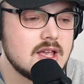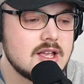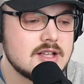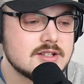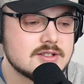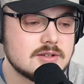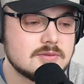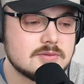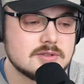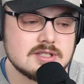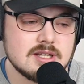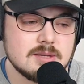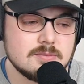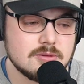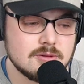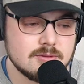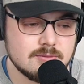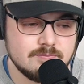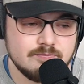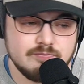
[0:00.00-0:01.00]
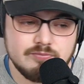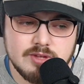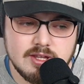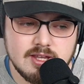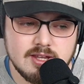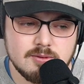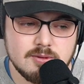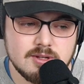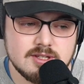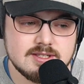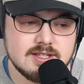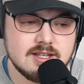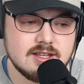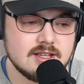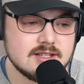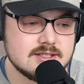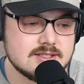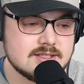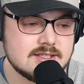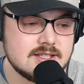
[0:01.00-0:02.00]
So for example, here we see
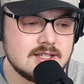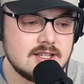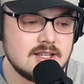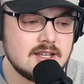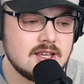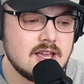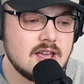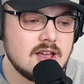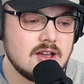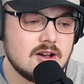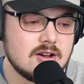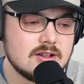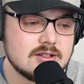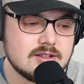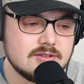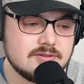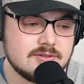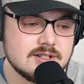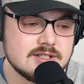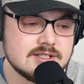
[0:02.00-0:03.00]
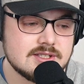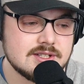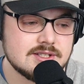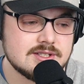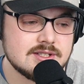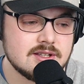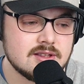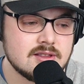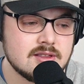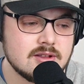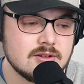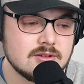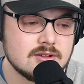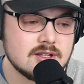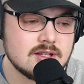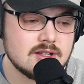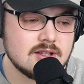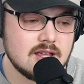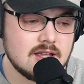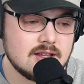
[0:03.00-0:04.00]
a C on the first 16th
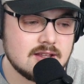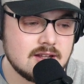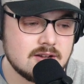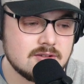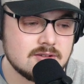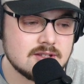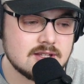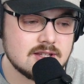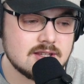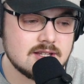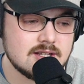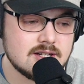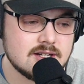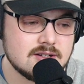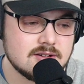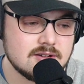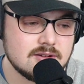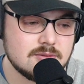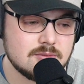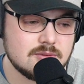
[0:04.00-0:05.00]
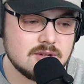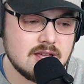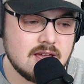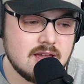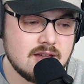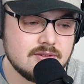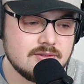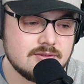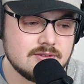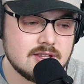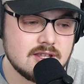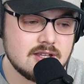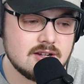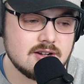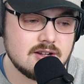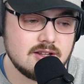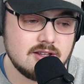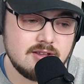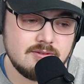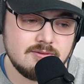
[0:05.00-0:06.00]
note, and then on the third we have
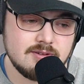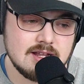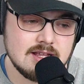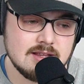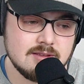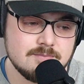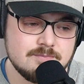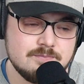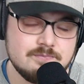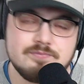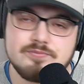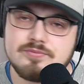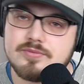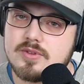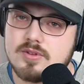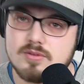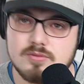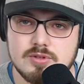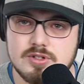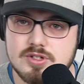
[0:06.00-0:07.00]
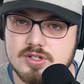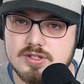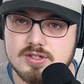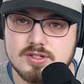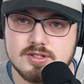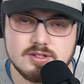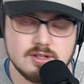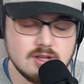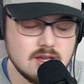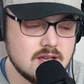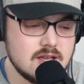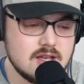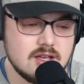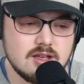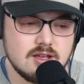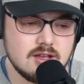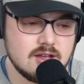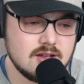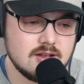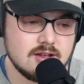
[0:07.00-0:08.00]
here E flat, which is
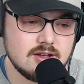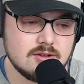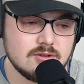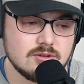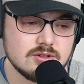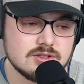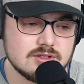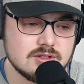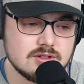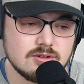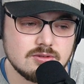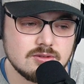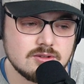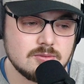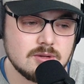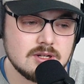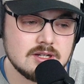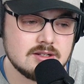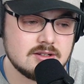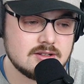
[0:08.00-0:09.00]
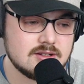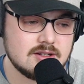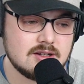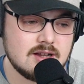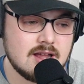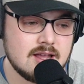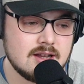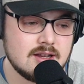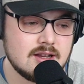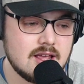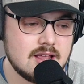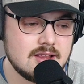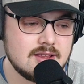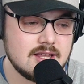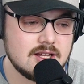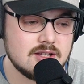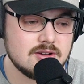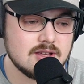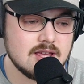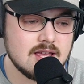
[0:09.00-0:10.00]
also a good one, a 9, and
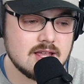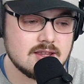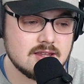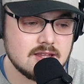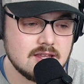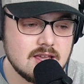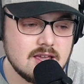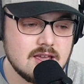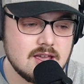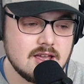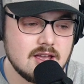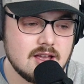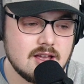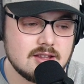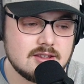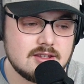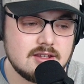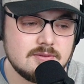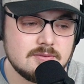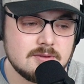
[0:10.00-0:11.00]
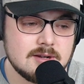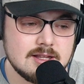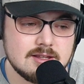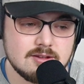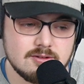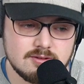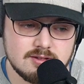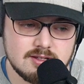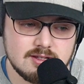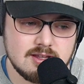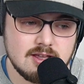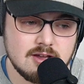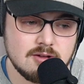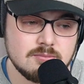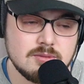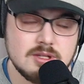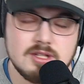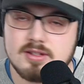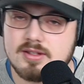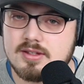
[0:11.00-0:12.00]
then you get a D flat on the
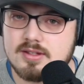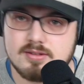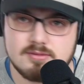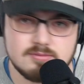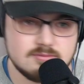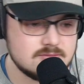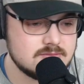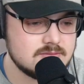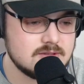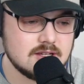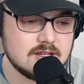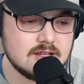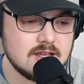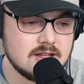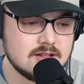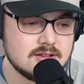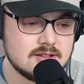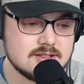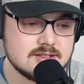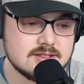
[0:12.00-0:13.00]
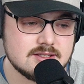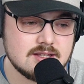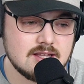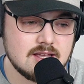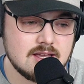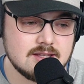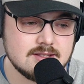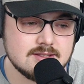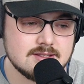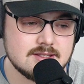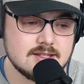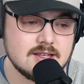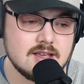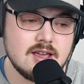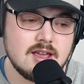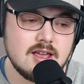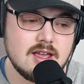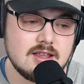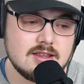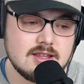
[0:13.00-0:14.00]
downbeat. Again, that's nice.
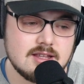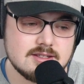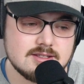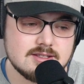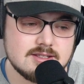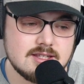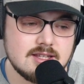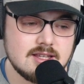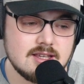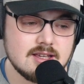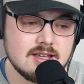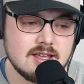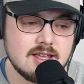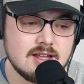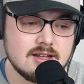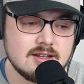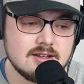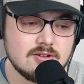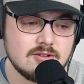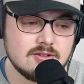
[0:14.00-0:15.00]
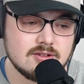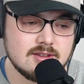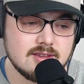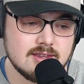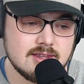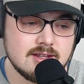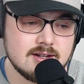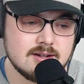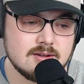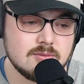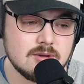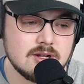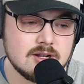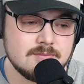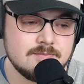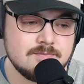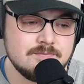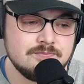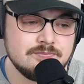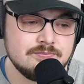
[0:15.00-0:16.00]
And then C again on the third one.